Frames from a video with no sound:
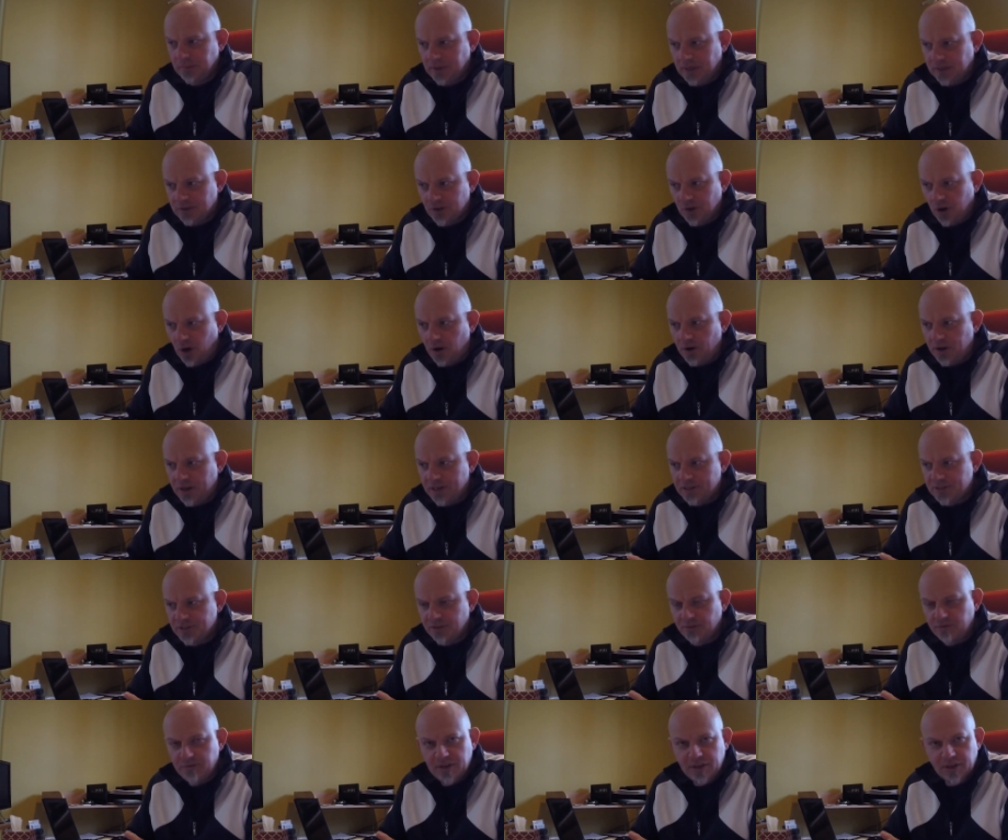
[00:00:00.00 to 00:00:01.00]
as long
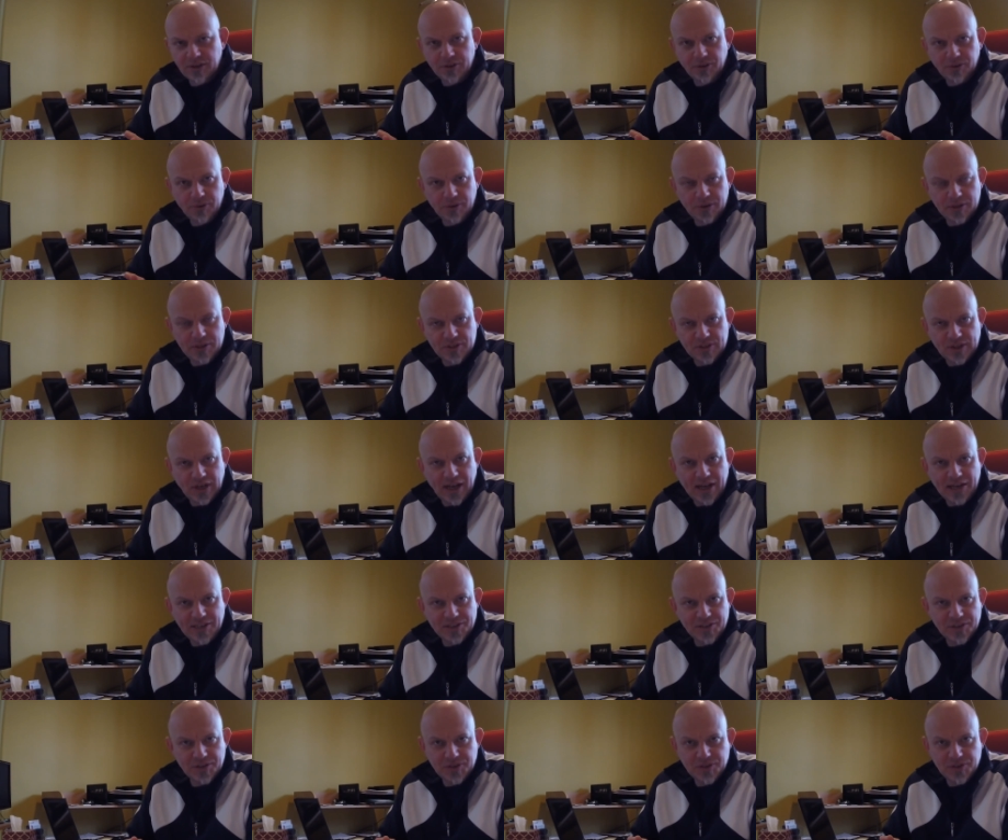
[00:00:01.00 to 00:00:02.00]
as the vehicle is
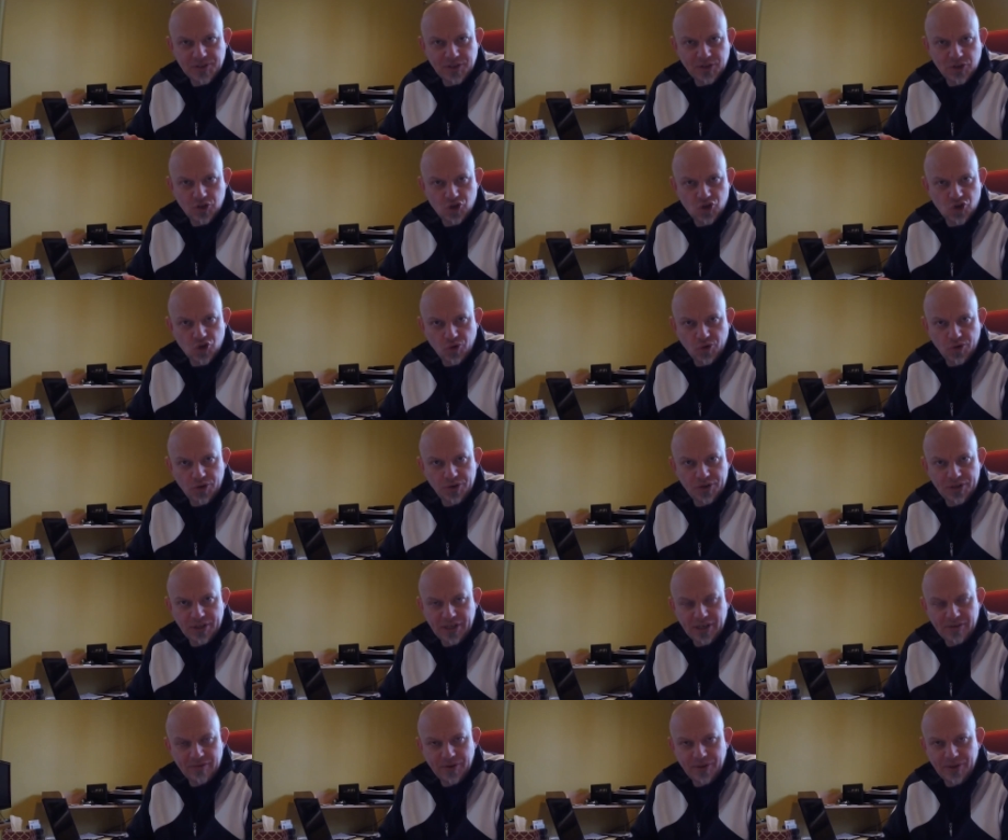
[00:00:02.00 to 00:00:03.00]
licensed and insured
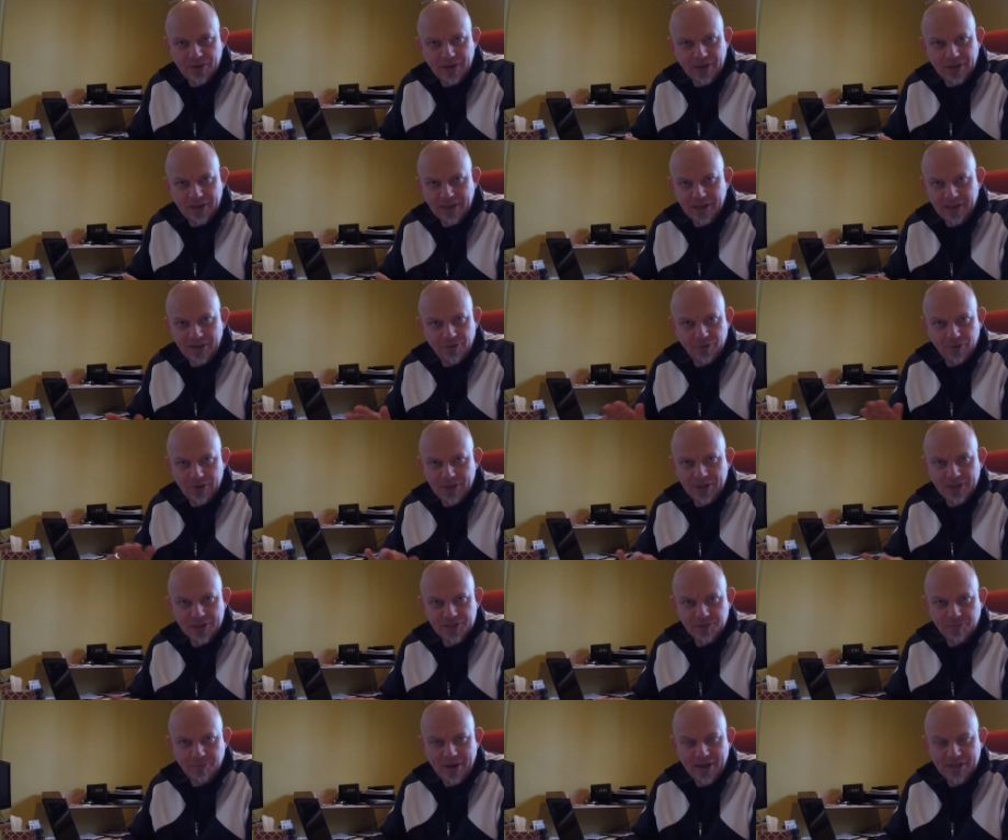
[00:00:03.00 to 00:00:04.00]
and everything like that, it really
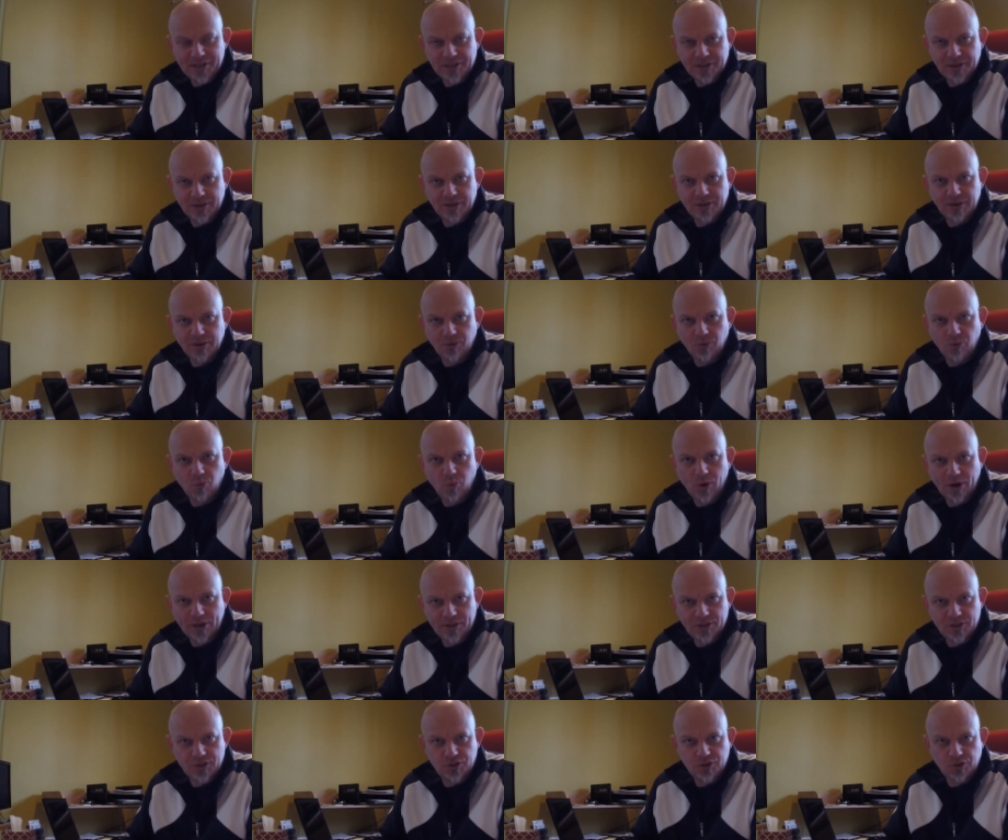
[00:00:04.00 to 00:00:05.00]
doesn't matter
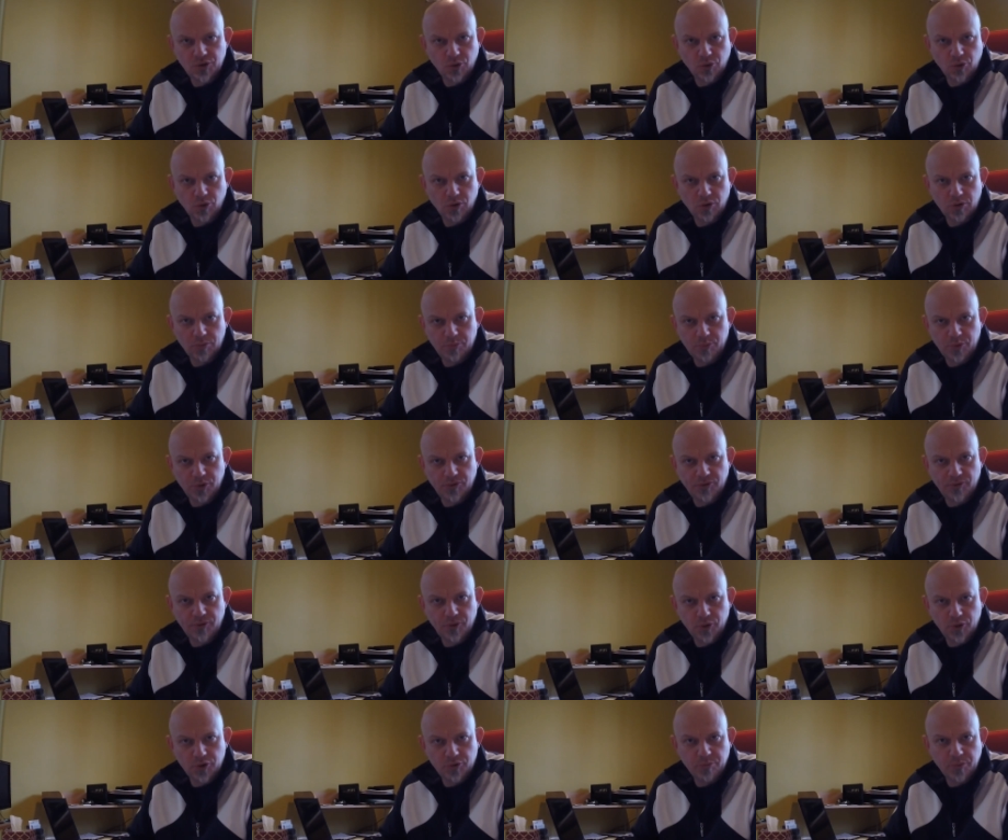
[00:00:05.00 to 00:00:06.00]
what your
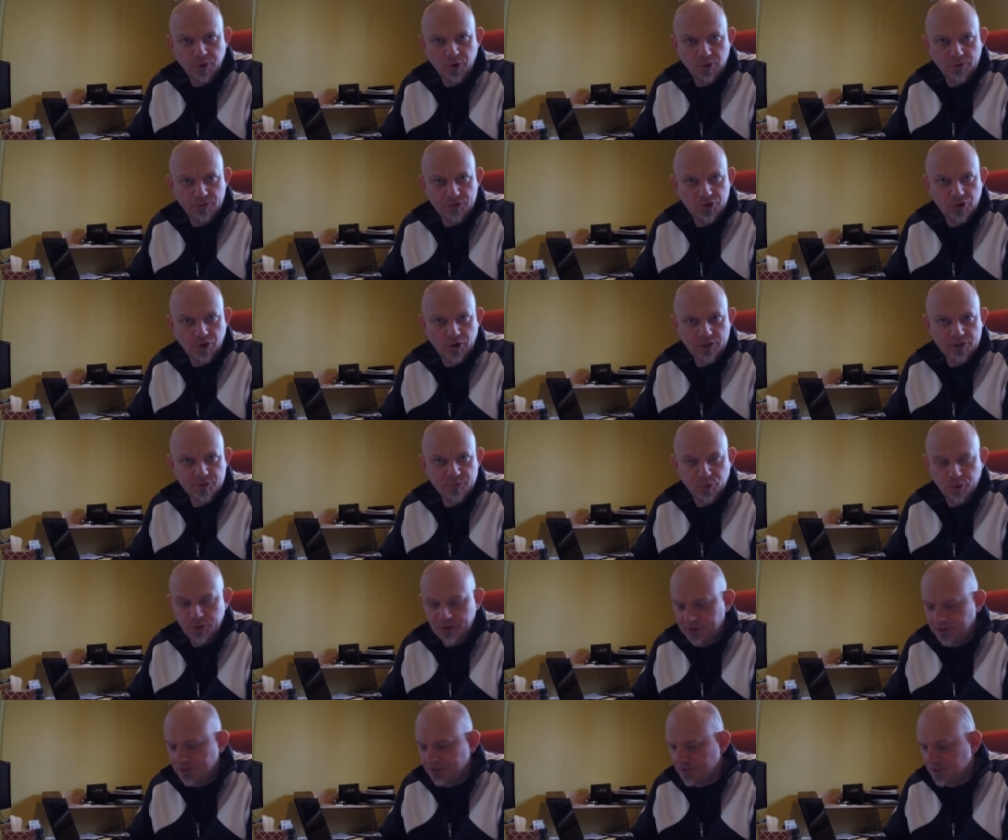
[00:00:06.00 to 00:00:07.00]
preferred mode of
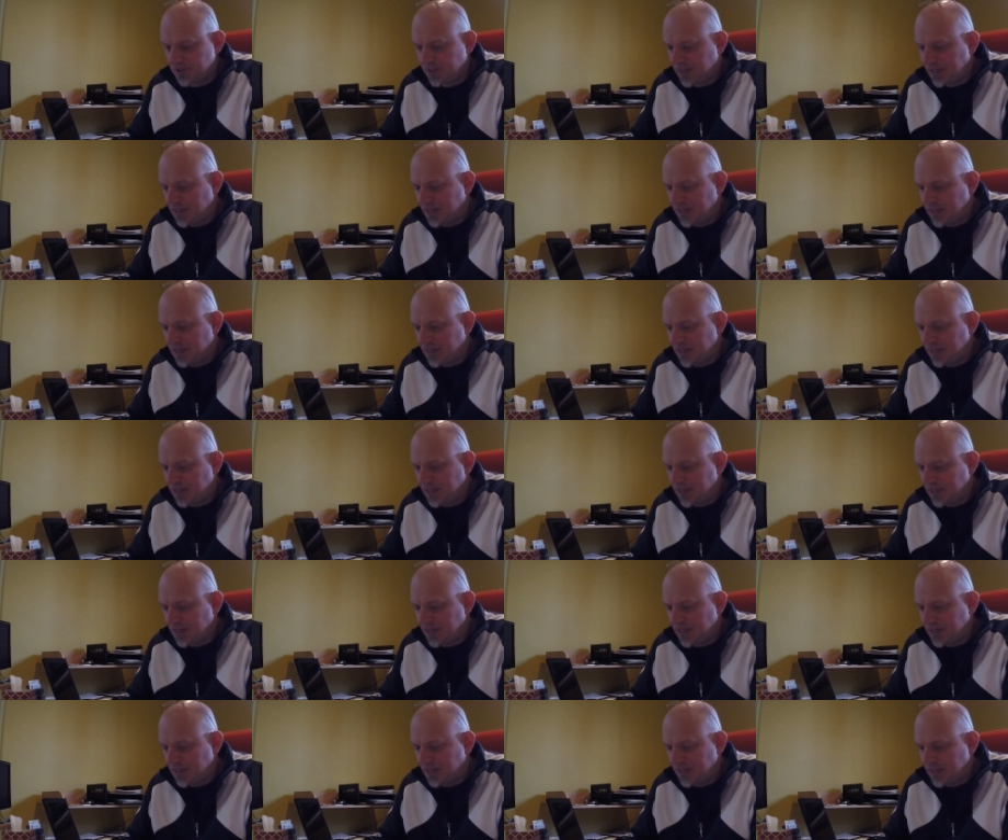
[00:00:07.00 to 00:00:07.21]
transport is.